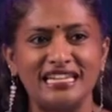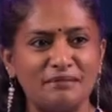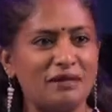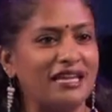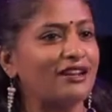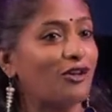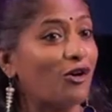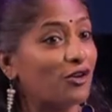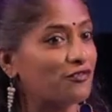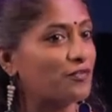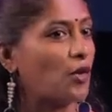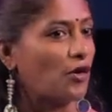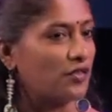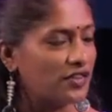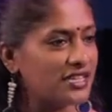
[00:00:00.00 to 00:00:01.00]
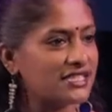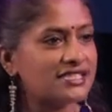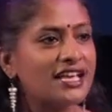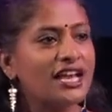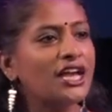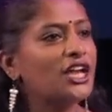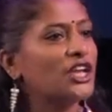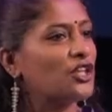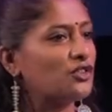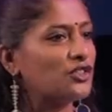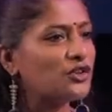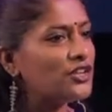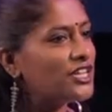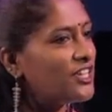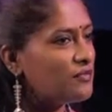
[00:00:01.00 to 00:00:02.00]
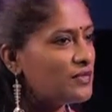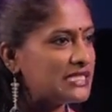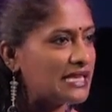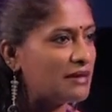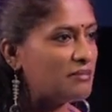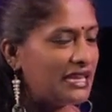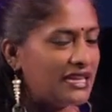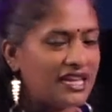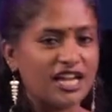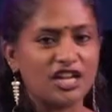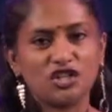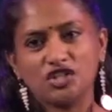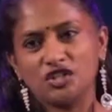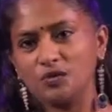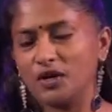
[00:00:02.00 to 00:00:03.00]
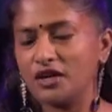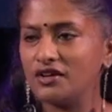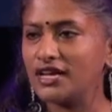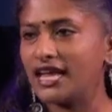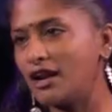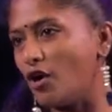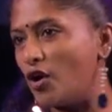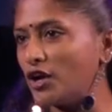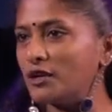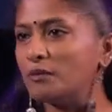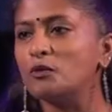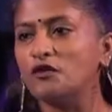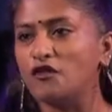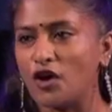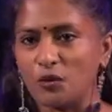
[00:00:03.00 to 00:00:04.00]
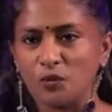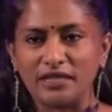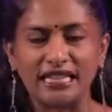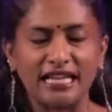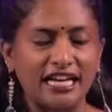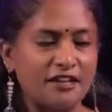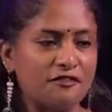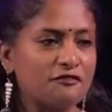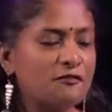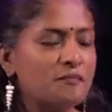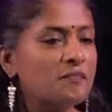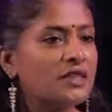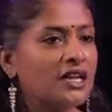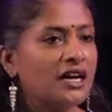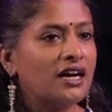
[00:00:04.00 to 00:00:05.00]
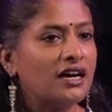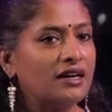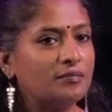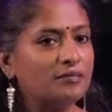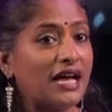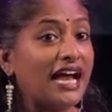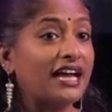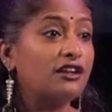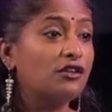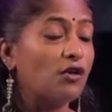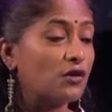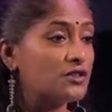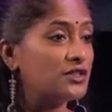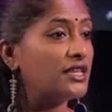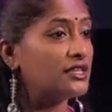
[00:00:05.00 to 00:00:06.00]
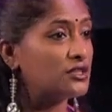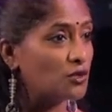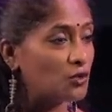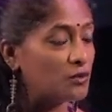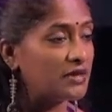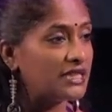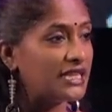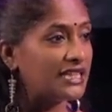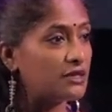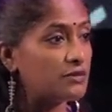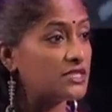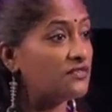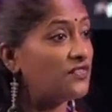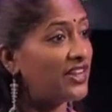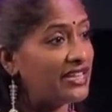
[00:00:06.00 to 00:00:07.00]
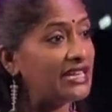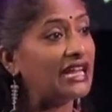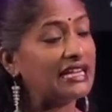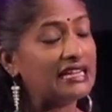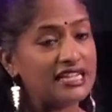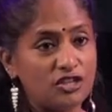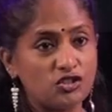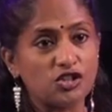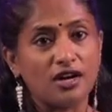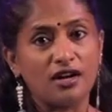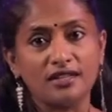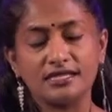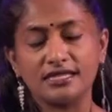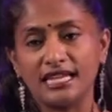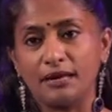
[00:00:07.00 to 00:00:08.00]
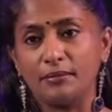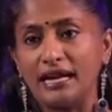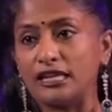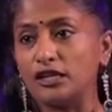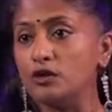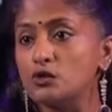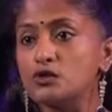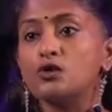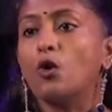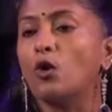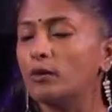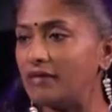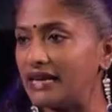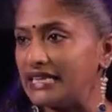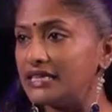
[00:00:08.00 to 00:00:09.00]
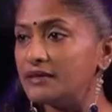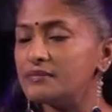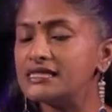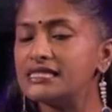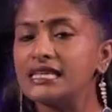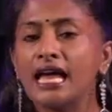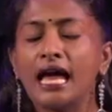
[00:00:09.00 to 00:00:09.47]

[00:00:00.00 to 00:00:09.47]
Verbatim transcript: made a lot of progress. You know, they're going to give me some medication. We're going to get on and move on with life. Um, I had a doctor that told me that there was a very likely chance that I might lose all my limbs.